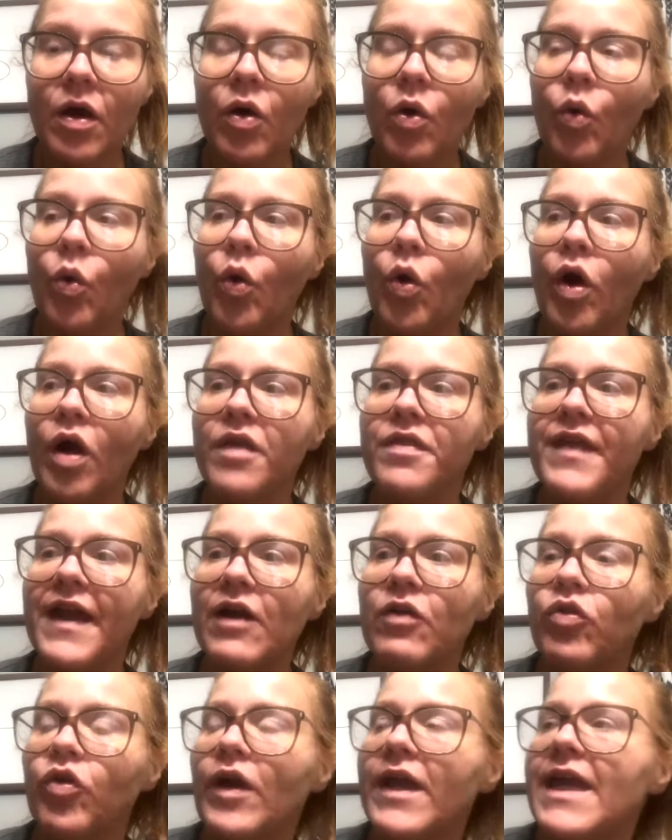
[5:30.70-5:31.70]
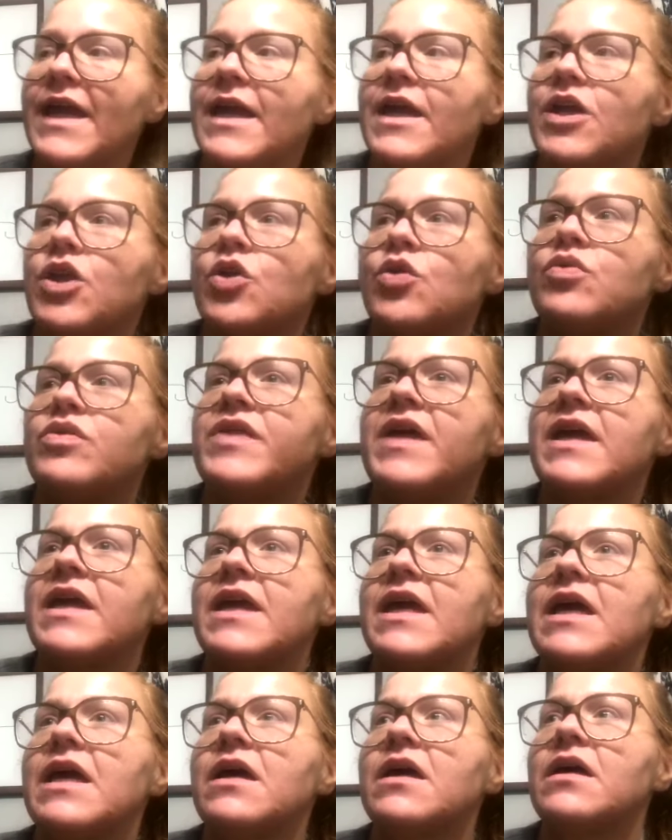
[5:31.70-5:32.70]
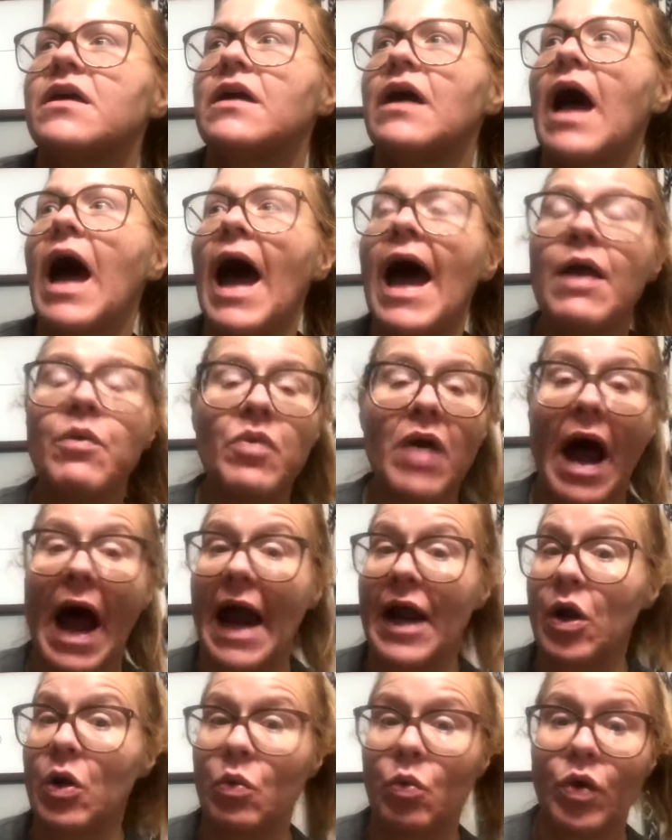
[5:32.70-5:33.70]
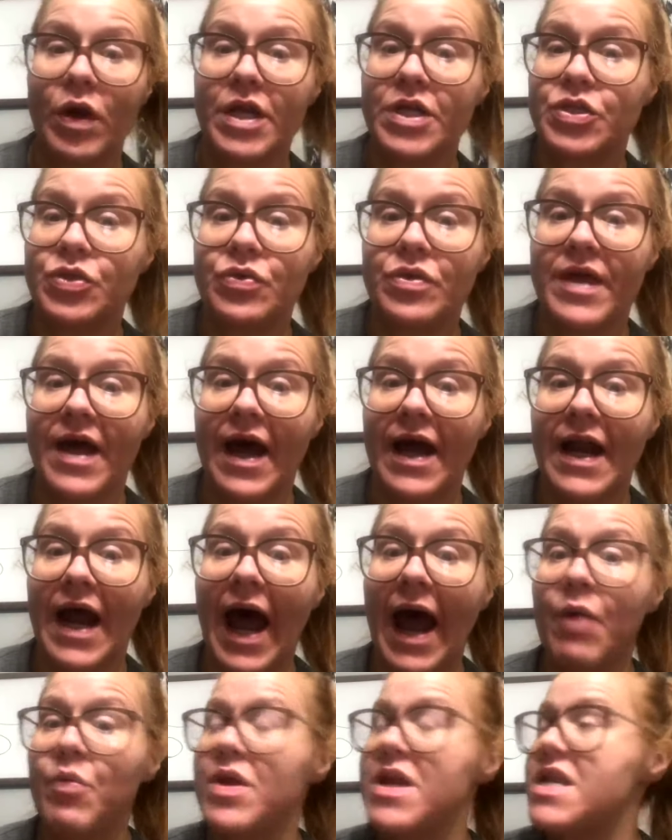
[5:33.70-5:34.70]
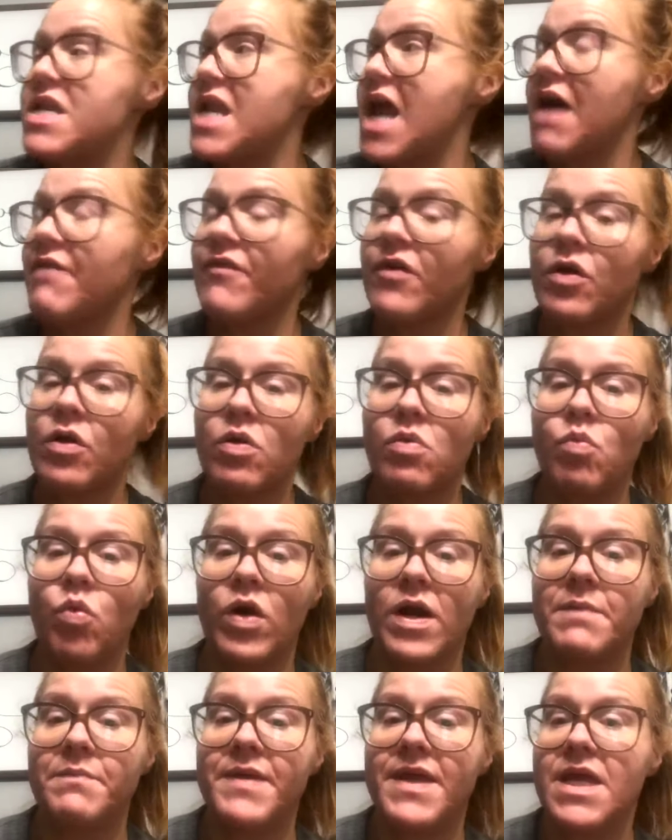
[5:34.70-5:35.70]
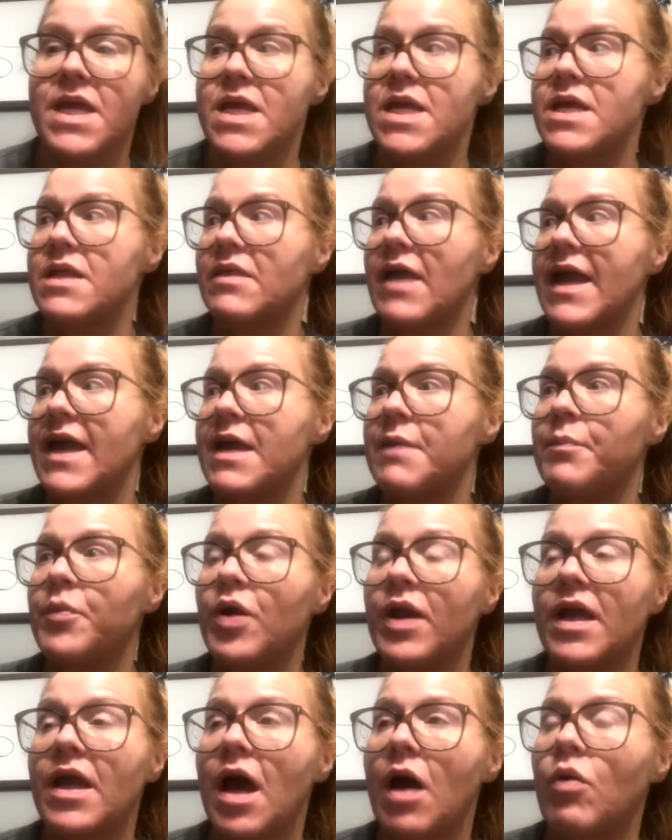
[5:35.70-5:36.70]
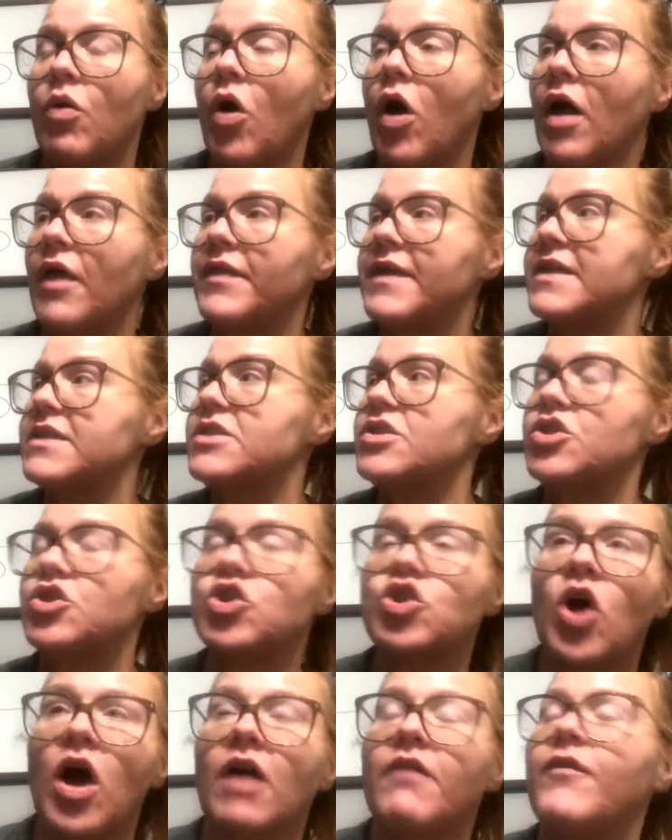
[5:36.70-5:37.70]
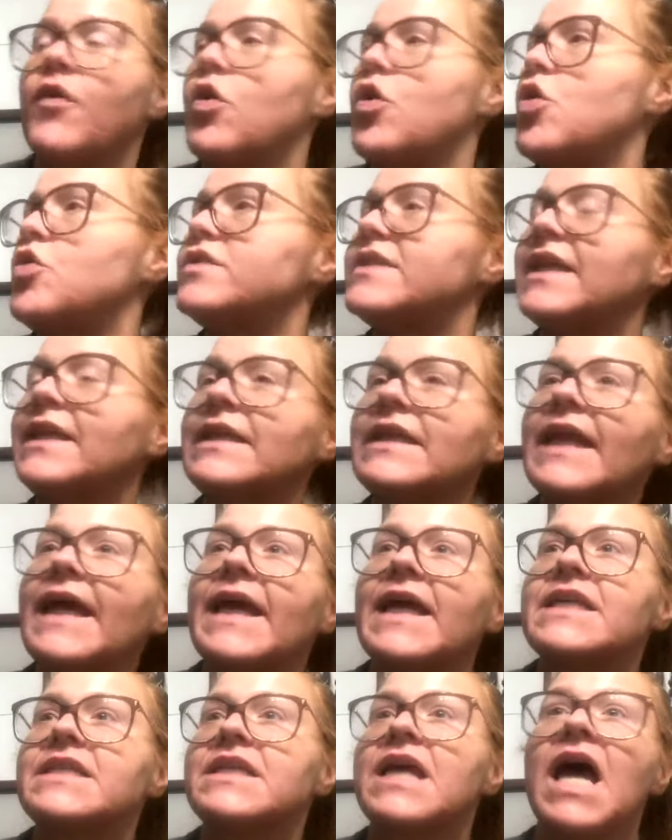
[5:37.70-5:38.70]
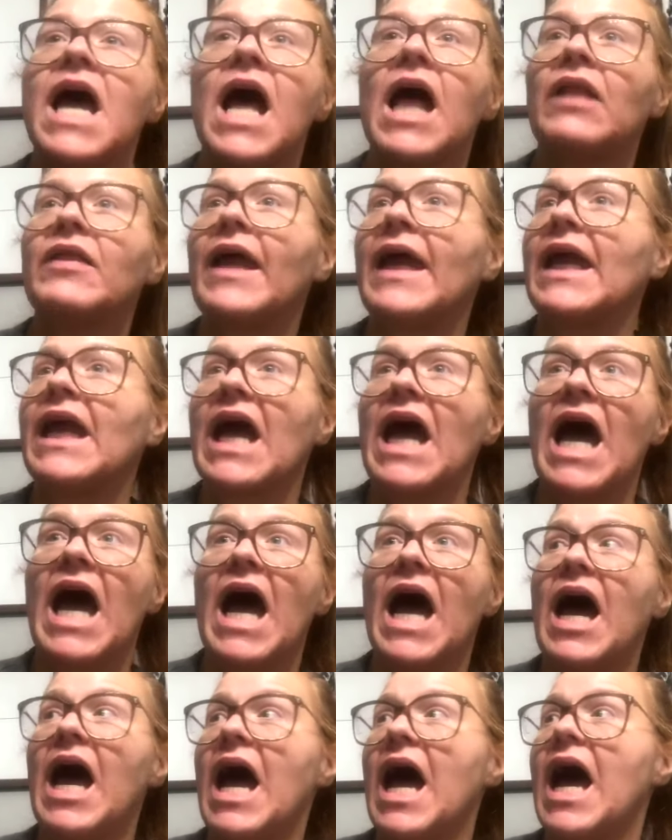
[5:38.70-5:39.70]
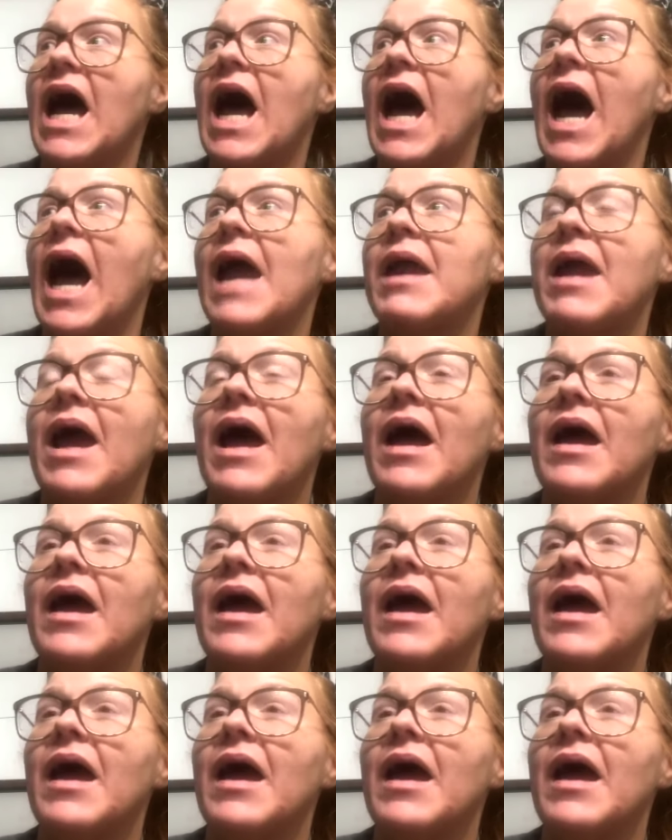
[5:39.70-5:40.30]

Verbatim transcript: Or they're looking at you thinking, I I don't want to do that. I would never want to be like putting out all these stock photos and links. Like I